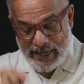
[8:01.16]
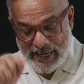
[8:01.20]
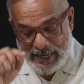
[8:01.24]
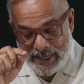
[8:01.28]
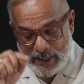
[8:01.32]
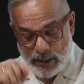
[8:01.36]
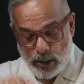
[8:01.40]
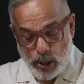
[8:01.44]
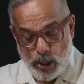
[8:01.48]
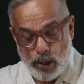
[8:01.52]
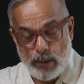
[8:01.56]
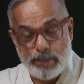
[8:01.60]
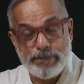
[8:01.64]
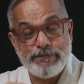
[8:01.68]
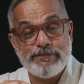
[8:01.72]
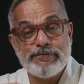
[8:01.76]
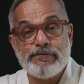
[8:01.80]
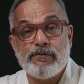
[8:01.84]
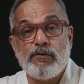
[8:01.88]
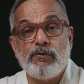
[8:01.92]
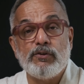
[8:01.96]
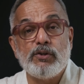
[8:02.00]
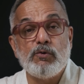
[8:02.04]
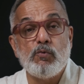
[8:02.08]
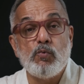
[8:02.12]
and opt
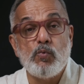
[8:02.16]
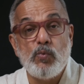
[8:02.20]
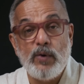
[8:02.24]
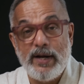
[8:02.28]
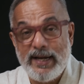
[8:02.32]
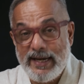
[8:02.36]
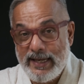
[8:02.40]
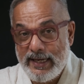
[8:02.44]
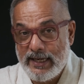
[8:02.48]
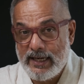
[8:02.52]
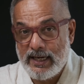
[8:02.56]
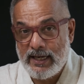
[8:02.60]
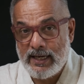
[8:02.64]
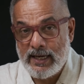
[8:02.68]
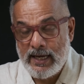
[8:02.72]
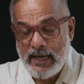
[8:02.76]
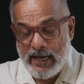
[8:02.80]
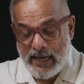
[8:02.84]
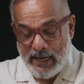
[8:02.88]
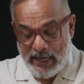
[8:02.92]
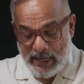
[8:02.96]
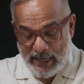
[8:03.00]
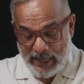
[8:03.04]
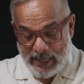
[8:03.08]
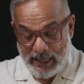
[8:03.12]
for the wedding
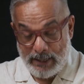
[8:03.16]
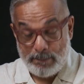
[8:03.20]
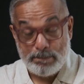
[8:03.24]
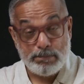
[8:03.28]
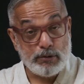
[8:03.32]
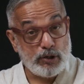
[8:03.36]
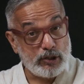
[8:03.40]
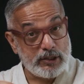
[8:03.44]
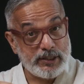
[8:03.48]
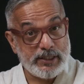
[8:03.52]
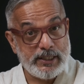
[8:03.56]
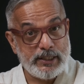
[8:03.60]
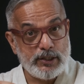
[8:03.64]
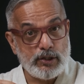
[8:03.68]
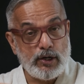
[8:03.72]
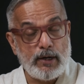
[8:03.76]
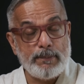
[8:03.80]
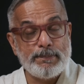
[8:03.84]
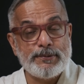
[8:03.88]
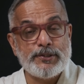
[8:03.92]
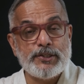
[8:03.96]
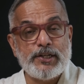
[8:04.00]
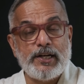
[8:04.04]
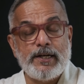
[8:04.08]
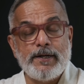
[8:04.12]
portrait
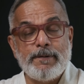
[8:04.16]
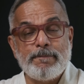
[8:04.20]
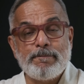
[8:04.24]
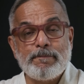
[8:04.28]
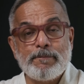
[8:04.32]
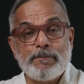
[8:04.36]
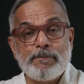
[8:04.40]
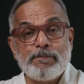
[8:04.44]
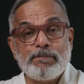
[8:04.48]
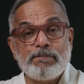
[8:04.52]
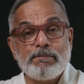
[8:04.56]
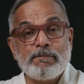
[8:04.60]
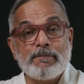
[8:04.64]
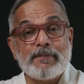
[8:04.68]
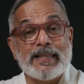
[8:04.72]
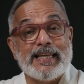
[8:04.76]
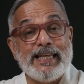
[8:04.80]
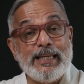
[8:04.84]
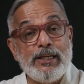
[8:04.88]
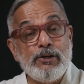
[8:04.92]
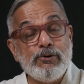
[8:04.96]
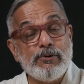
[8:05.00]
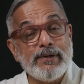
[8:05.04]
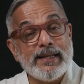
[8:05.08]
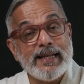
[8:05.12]
option,
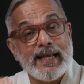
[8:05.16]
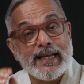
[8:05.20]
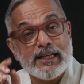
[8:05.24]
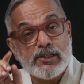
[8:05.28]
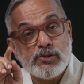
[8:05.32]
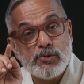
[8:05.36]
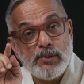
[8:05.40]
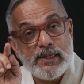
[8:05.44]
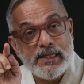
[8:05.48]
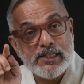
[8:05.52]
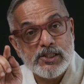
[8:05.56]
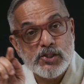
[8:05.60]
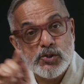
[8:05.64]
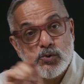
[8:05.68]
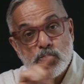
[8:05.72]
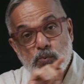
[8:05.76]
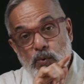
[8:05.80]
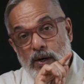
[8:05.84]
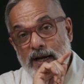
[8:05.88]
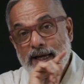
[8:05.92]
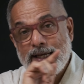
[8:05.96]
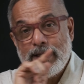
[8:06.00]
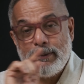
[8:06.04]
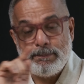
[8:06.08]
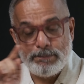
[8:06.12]
you can actually
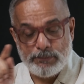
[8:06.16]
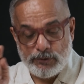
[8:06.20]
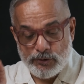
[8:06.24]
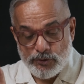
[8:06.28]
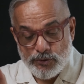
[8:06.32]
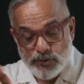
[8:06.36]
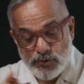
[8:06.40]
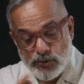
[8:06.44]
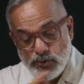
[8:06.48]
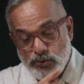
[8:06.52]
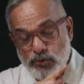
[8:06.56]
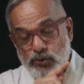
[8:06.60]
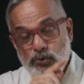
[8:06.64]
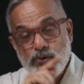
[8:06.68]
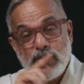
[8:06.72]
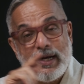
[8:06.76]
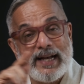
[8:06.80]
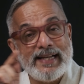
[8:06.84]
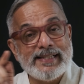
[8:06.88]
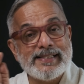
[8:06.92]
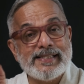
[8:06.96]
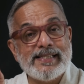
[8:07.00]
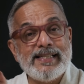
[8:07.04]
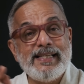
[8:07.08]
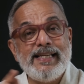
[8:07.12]
swipe through
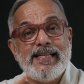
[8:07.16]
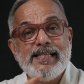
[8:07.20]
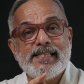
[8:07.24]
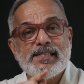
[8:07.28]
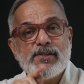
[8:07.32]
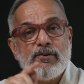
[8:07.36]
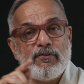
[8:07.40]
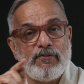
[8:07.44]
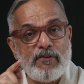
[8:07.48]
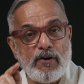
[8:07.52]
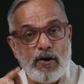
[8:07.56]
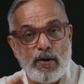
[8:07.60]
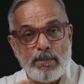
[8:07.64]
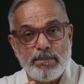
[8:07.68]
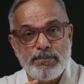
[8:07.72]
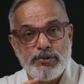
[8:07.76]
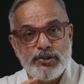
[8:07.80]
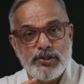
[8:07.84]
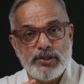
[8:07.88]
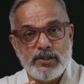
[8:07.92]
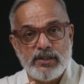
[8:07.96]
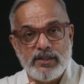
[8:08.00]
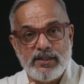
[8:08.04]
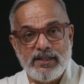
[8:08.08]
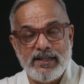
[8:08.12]
a series of
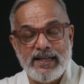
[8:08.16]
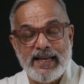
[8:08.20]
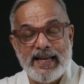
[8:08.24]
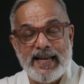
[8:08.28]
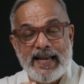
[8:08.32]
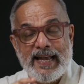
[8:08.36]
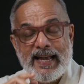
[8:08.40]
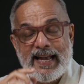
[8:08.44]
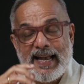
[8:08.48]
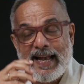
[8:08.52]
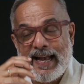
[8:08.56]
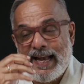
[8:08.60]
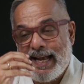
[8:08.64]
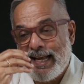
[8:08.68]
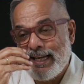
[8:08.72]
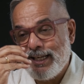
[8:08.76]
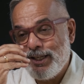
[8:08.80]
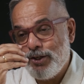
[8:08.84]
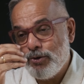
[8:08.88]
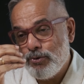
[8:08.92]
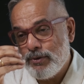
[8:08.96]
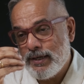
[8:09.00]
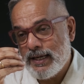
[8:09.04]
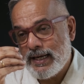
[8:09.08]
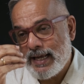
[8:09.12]
options and
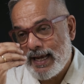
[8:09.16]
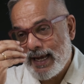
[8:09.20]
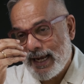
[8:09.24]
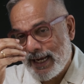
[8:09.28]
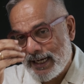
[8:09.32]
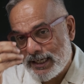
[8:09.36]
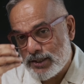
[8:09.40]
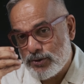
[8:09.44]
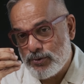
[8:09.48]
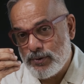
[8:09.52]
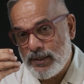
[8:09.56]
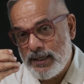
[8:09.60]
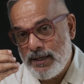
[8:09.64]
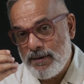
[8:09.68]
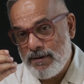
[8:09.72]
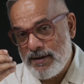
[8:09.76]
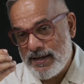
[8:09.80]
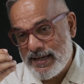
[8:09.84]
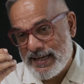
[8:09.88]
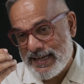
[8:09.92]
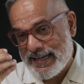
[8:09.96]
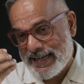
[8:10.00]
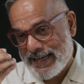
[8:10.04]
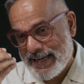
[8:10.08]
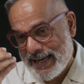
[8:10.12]
you can actually
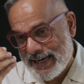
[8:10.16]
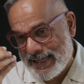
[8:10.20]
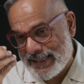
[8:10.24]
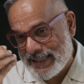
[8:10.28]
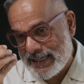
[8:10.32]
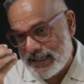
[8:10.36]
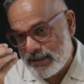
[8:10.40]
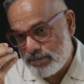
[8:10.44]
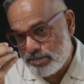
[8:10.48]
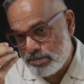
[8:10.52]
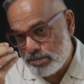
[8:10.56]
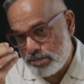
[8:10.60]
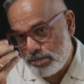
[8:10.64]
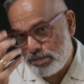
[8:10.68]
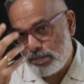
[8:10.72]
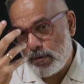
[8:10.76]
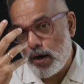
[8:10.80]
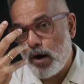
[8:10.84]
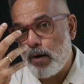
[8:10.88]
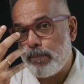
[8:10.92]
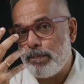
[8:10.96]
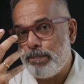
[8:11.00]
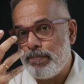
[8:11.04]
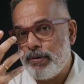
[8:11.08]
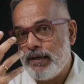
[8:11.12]
get that
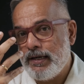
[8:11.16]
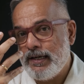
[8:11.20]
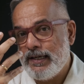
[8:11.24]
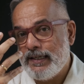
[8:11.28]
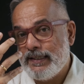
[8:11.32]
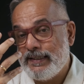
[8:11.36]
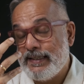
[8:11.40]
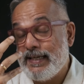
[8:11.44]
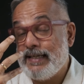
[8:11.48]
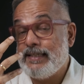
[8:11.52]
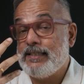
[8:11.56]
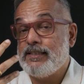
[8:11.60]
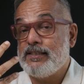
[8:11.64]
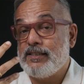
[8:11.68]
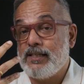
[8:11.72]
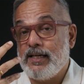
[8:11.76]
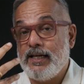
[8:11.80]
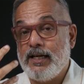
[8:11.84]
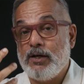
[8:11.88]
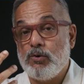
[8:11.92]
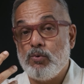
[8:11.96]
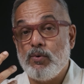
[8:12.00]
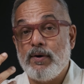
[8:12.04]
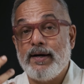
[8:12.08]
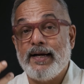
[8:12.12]
pop that is
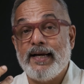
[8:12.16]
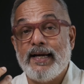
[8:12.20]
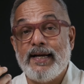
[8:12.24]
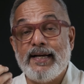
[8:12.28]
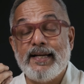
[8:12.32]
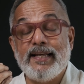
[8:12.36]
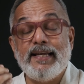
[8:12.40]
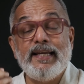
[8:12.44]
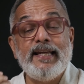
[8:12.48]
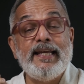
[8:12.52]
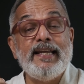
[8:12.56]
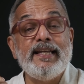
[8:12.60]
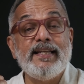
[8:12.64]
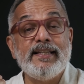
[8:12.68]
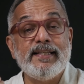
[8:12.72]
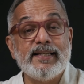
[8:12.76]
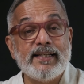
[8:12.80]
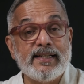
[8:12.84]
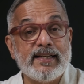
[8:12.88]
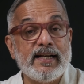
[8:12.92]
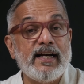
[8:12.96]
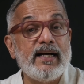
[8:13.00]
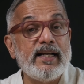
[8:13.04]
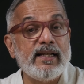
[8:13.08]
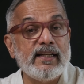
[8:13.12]
required in the
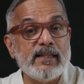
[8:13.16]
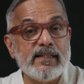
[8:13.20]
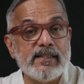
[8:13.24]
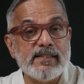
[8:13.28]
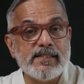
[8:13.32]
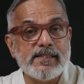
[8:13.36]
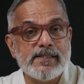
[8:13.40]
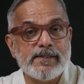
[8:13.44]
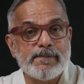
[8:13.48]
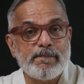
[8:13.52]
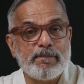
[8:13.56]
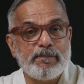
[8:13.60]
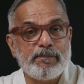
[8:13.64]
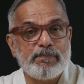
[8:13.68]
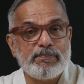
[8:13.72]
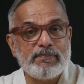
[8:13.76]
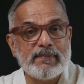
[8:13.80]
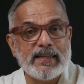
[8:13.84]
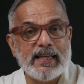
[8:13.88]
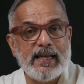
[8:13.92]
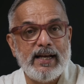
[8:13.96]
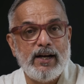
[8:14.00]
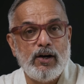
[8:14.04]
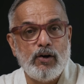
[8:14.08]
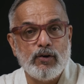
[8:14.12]
colors.
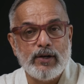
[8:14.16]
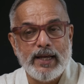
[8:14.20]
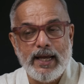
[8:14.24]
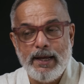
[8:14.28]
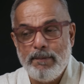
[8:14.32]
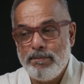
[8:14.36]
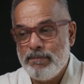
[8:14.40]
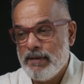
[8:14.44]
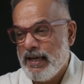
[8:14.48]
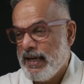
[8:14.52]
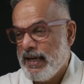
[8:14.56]
Okay,